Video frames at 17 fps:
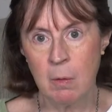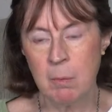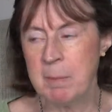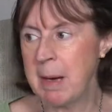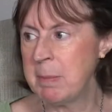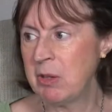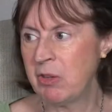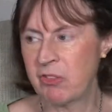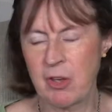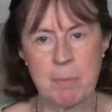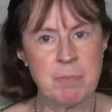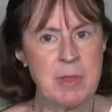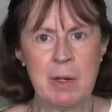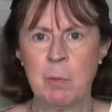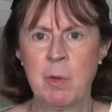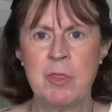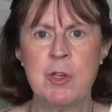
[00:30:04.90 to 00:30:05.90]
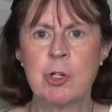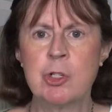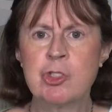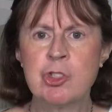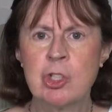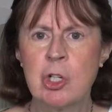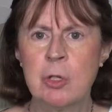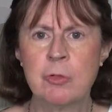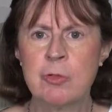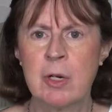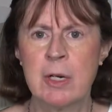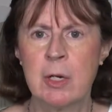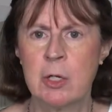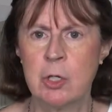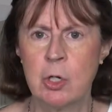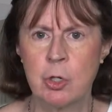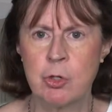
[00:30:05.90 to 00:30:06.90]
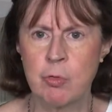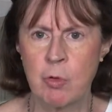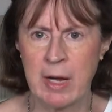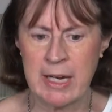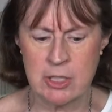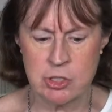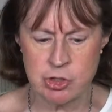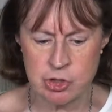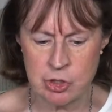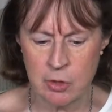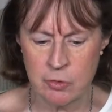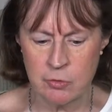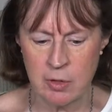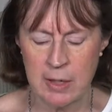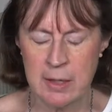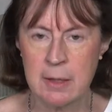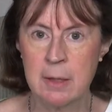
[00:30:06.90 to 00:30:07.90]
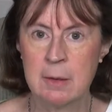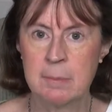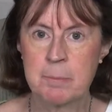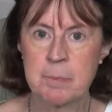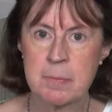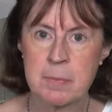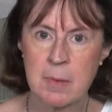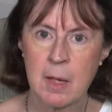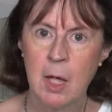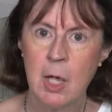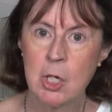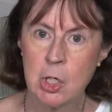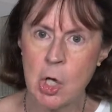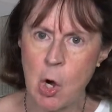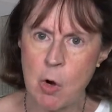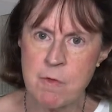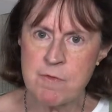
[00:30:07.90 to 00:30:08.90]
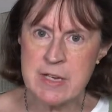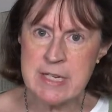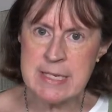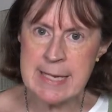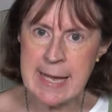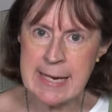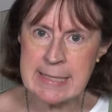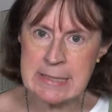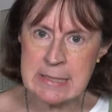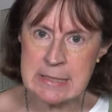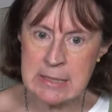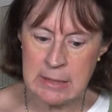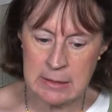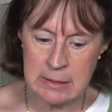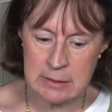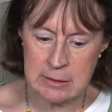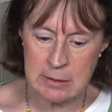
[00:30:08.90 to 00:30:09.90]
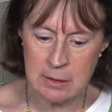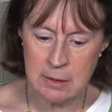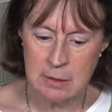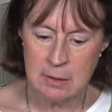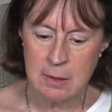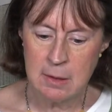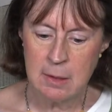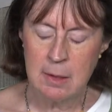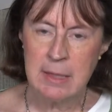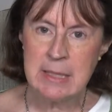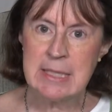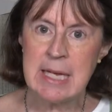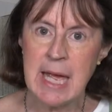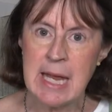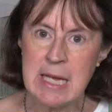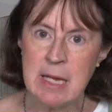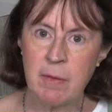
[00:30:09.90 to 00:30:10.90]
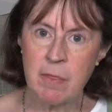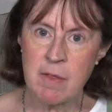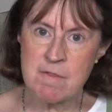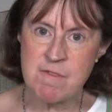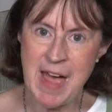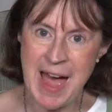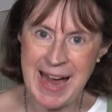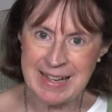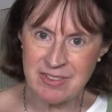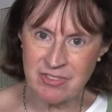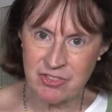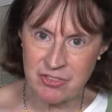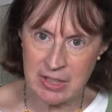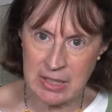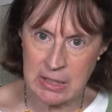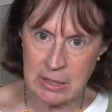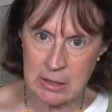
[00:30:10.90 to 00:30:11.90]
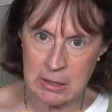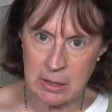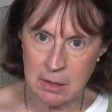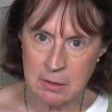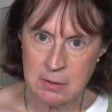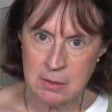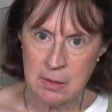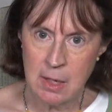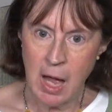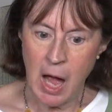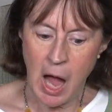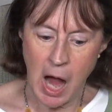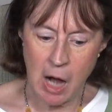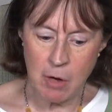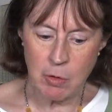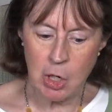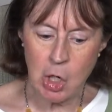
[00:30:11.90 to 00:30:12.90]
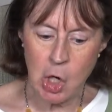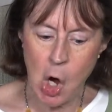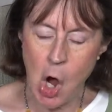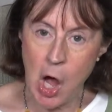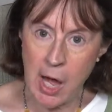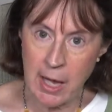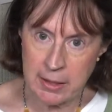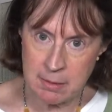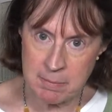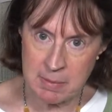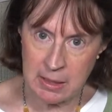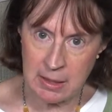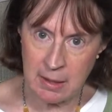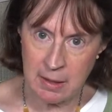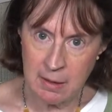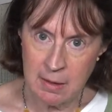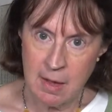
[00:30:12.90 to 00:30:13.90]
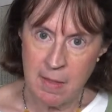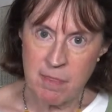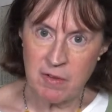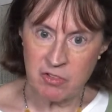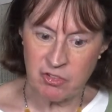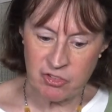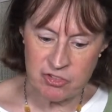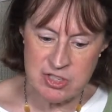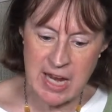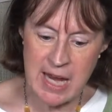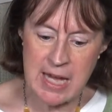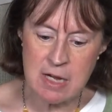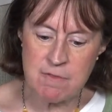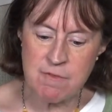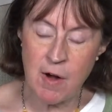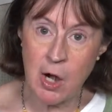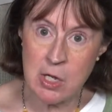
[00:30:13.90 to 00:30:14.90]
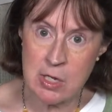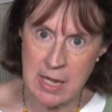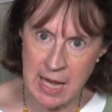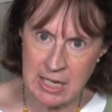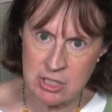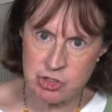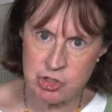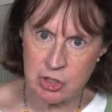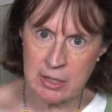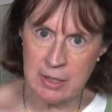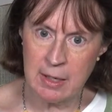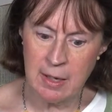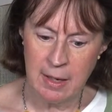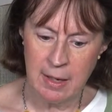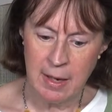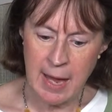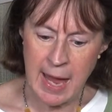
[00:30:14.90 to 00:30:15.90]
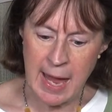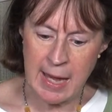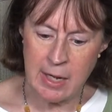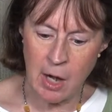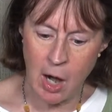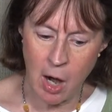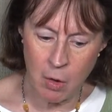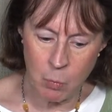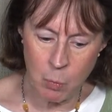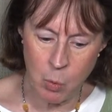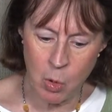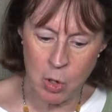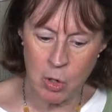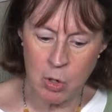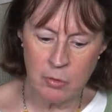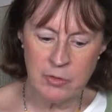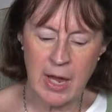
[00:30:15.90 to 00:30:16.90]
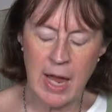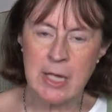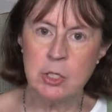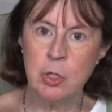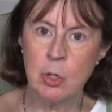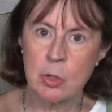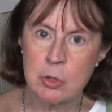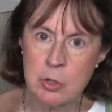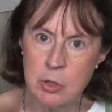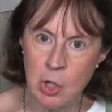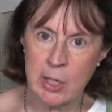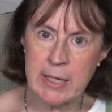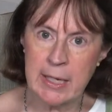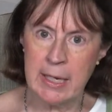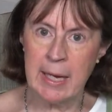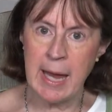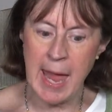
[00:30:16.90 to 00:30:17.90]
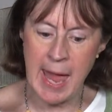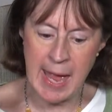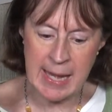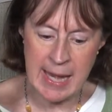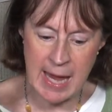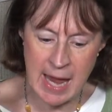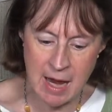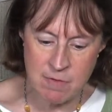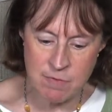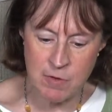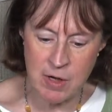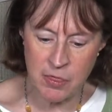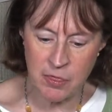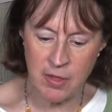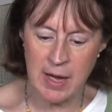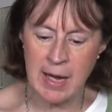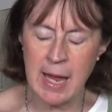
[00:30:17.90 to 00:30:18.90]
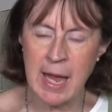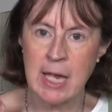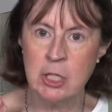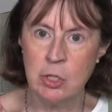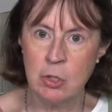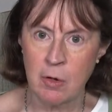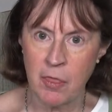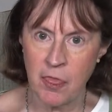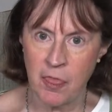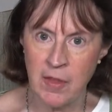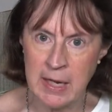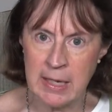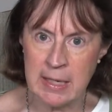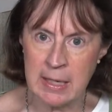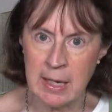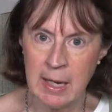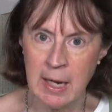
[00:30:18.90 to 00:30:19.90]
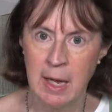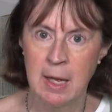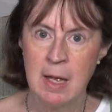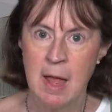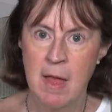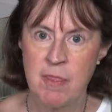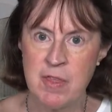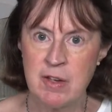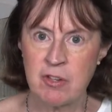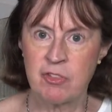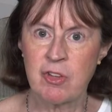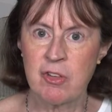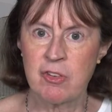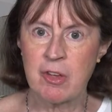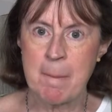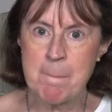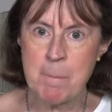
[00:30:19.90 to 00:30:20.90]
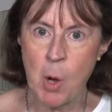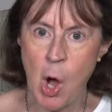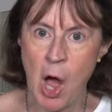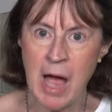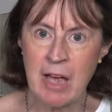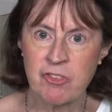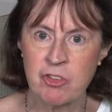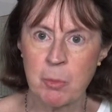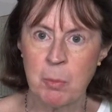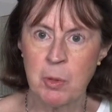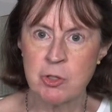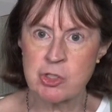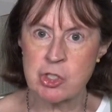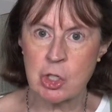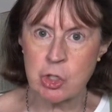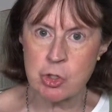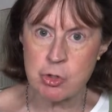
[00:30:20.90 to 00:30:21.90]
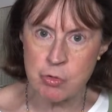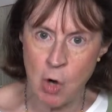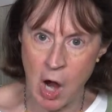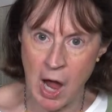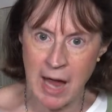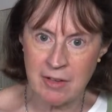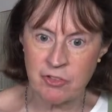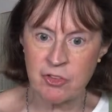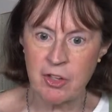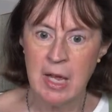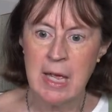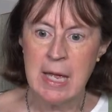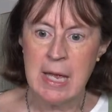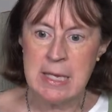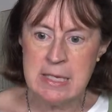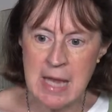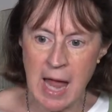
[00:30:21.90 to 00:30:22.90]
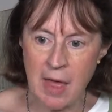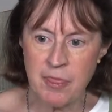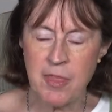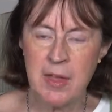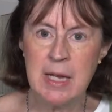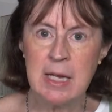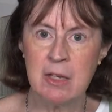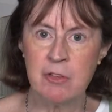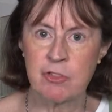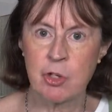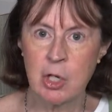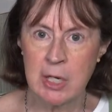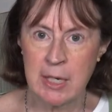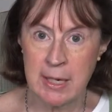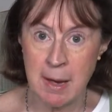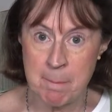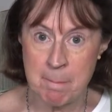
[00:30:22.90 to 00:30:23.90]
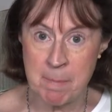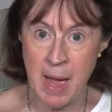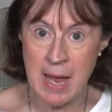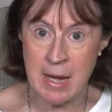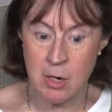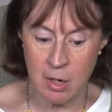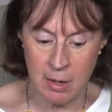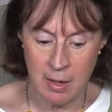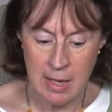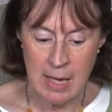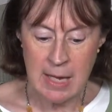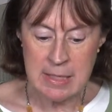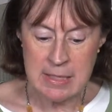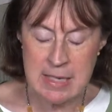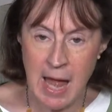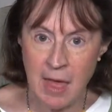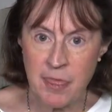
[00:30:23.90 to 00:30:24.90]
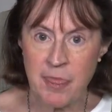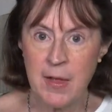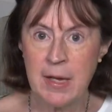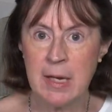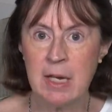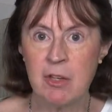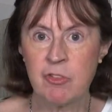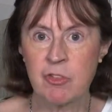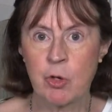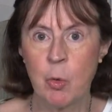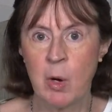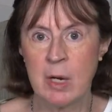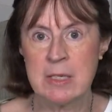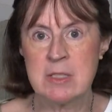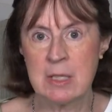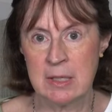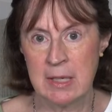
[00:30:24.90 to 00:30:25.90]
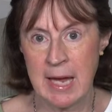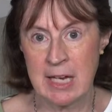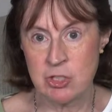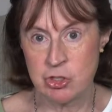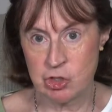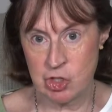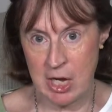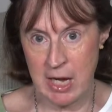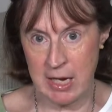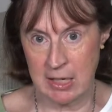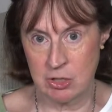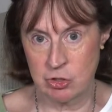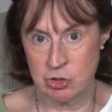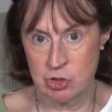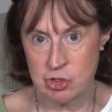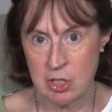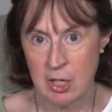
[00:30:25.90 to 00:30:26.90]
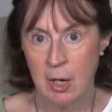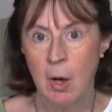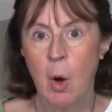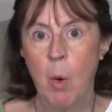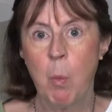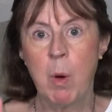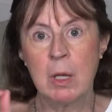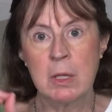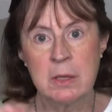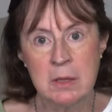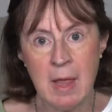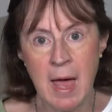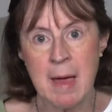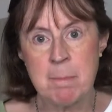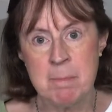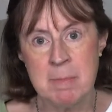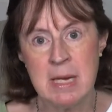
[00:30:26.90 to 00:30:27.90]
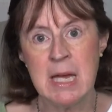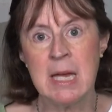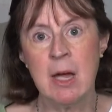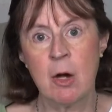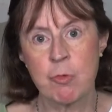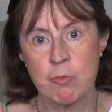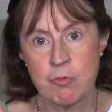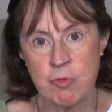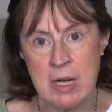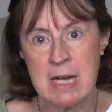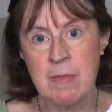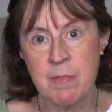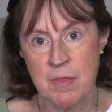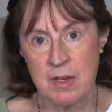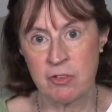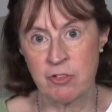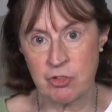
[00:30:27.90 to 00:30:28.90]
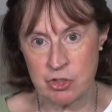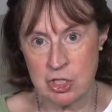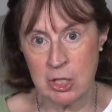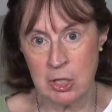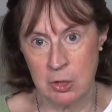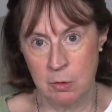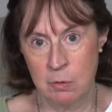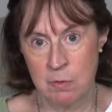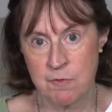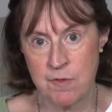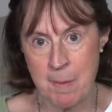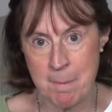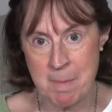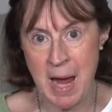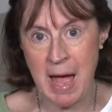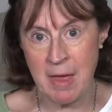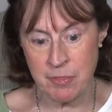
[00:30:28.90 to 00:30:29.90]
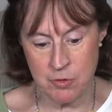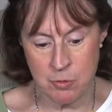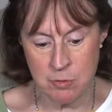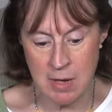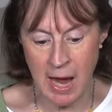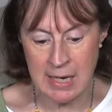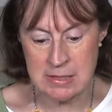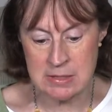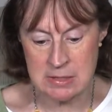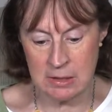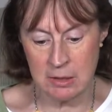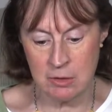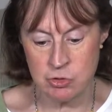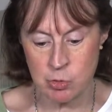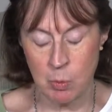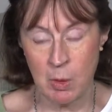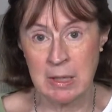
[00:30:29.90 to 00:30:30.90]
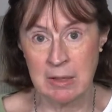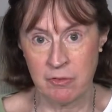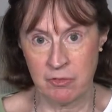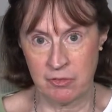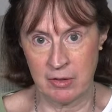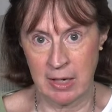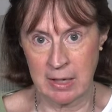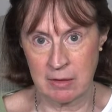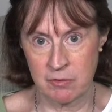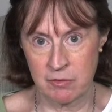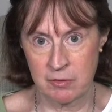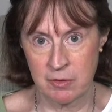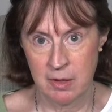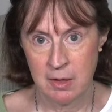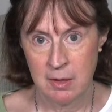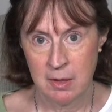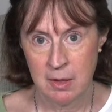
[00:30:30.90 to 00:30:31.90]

maybe something with your children or your grandchildren, COVID 19, getting the vaccine, our economy, the state of our nation, and our world, and you're looking at everything and you're thinking, this is impossible to cross. Nothing is going to get better. Nothing is going to get changed. Well, let me read this to you from Matthew 19 26.